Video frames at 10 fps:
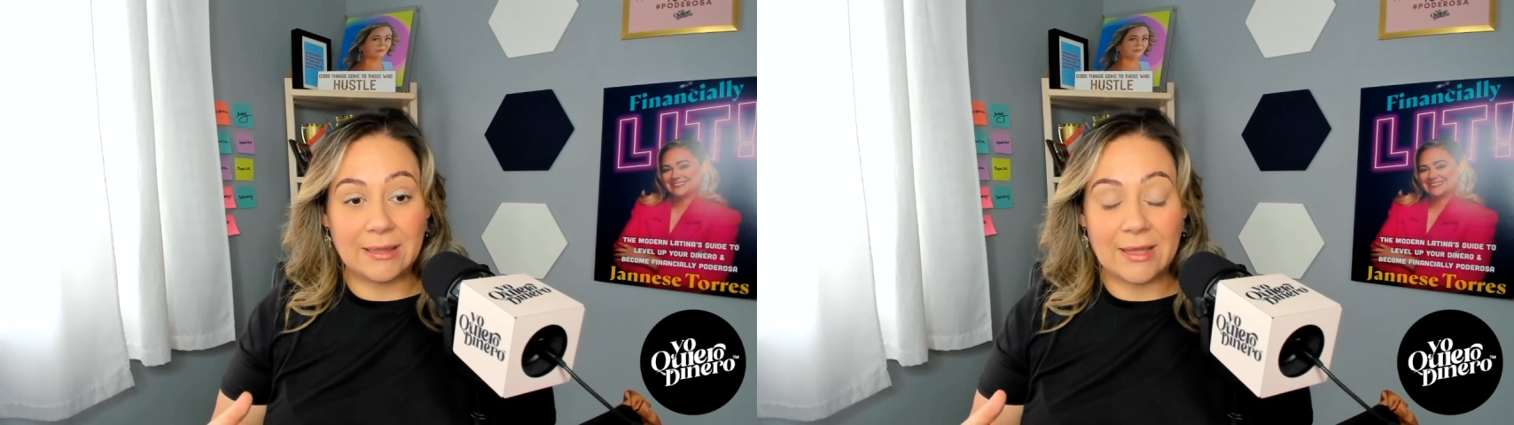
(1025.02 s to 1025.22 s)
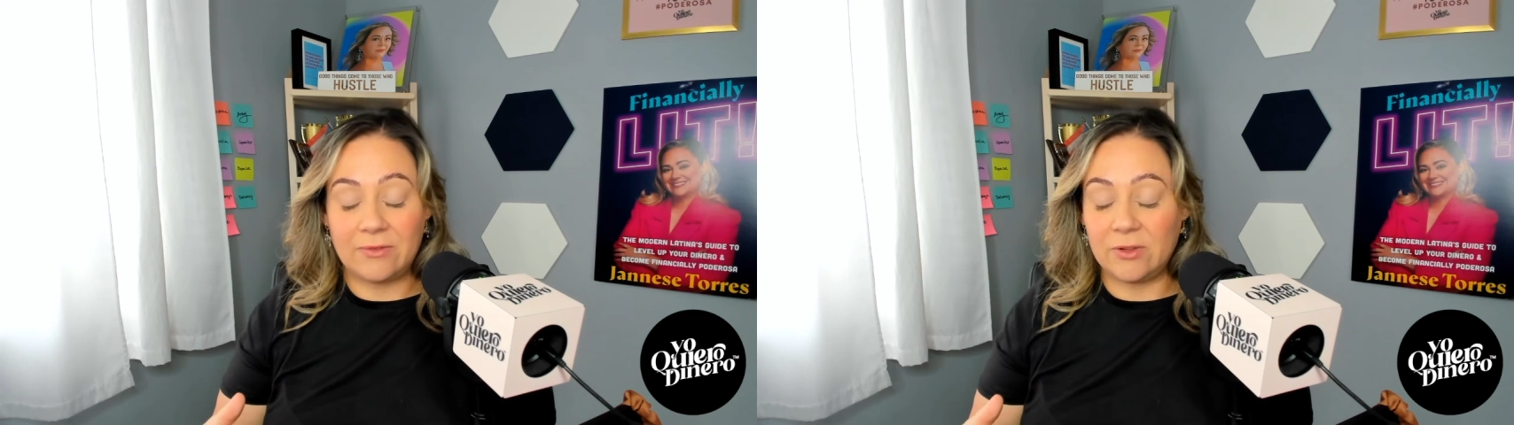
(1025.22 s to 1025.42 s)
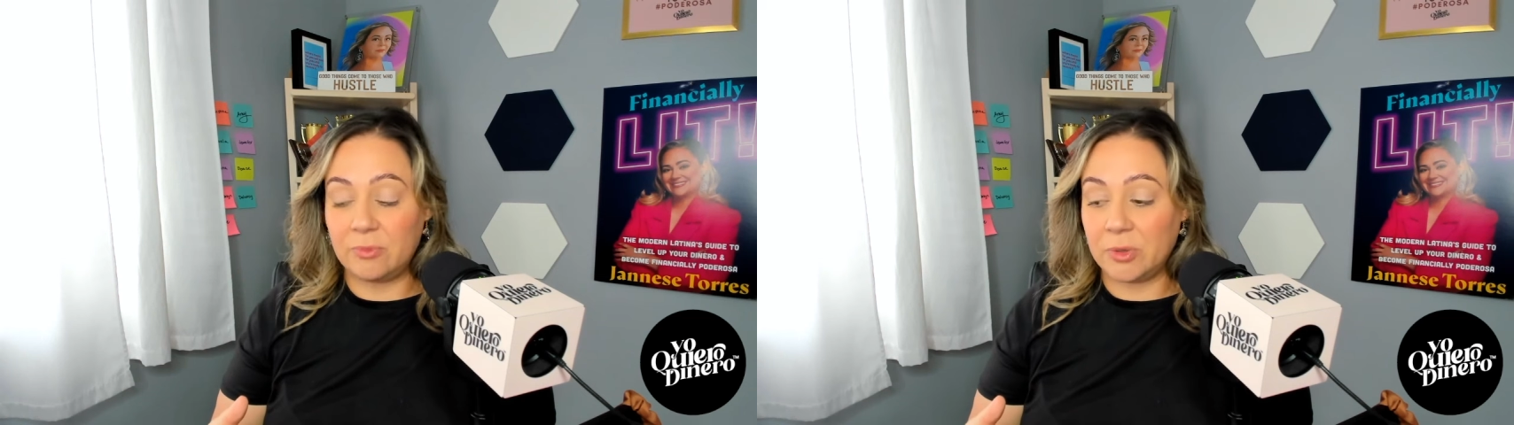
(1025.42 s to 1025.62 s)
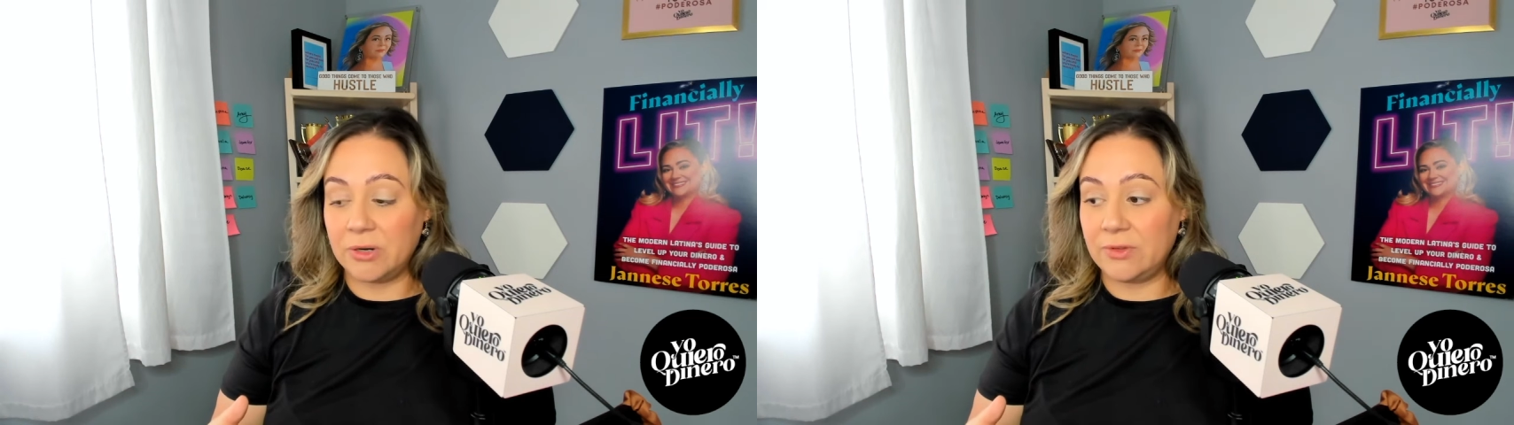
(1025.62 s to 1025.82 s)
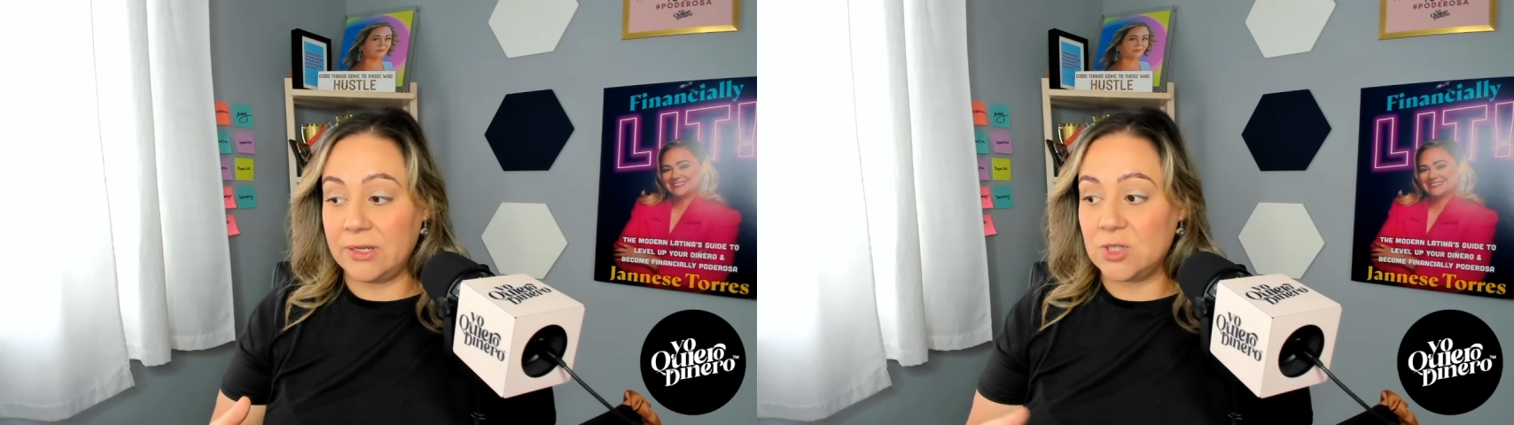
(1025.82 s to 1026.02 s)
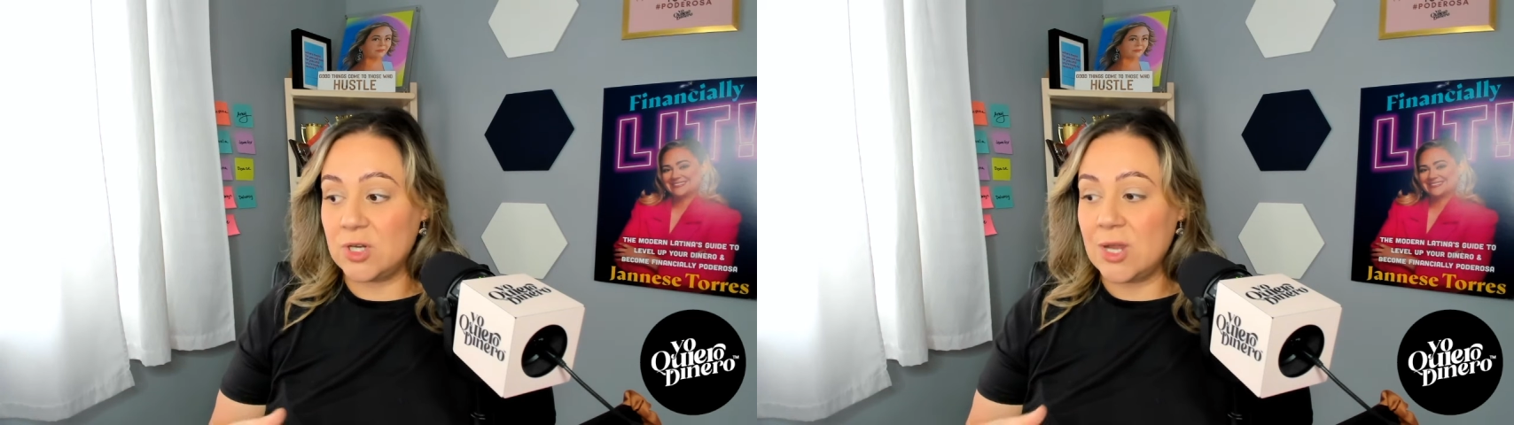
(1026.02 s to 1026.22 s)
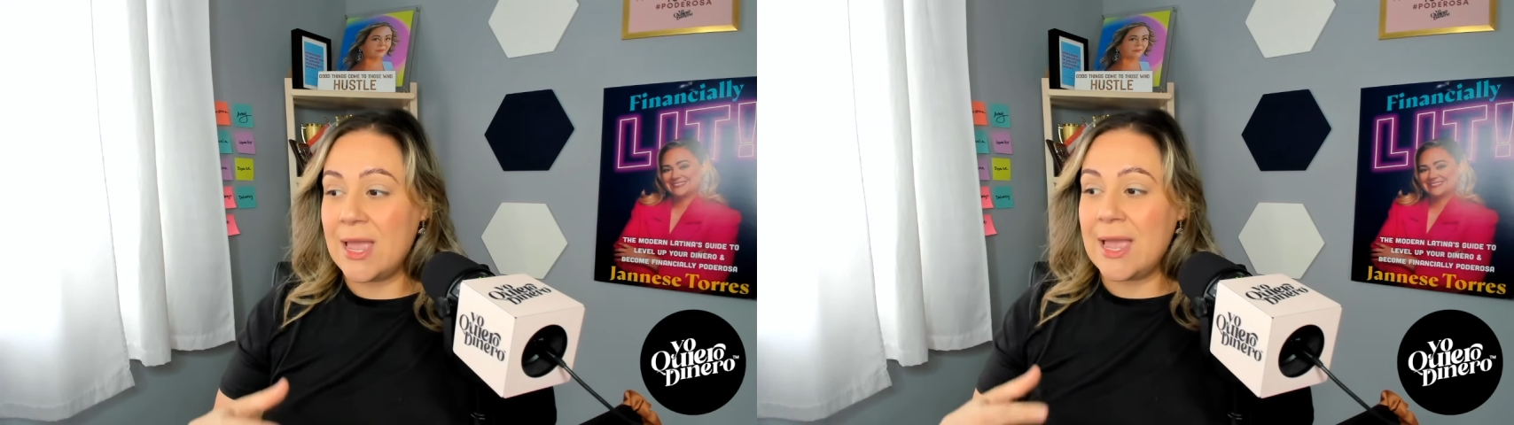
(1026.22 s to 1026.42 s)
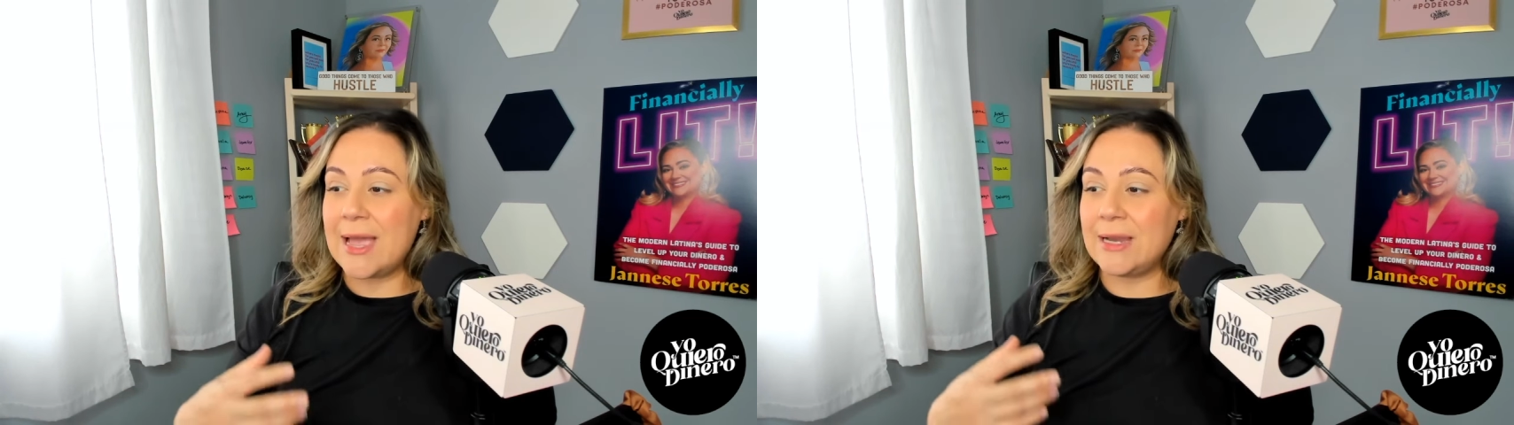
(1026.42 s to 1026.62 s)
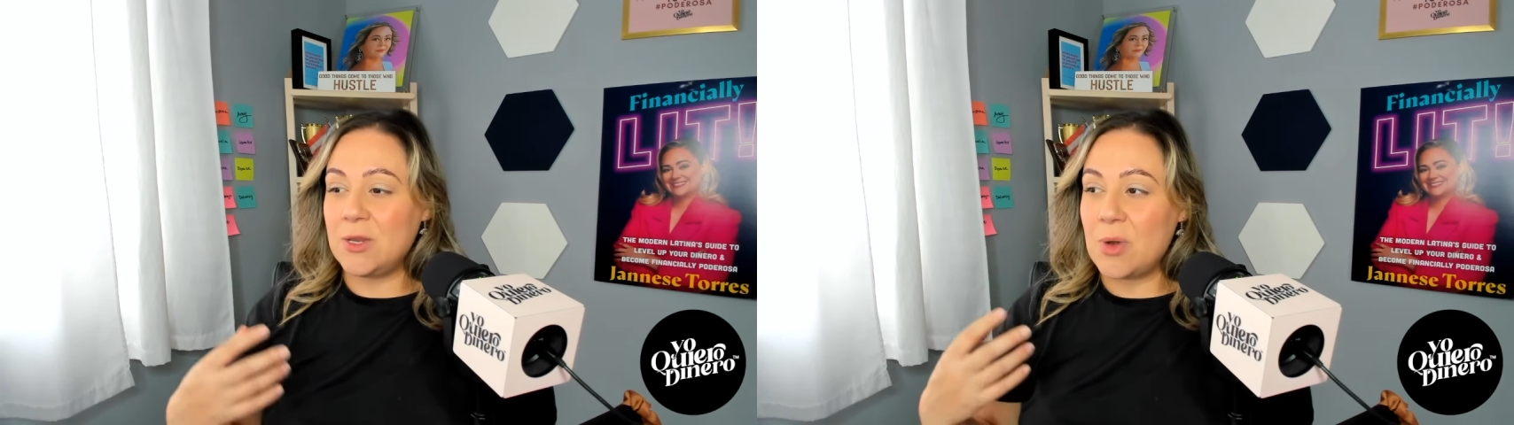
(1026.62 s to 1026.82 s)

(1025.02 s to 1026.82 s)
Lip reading: level of privilege and you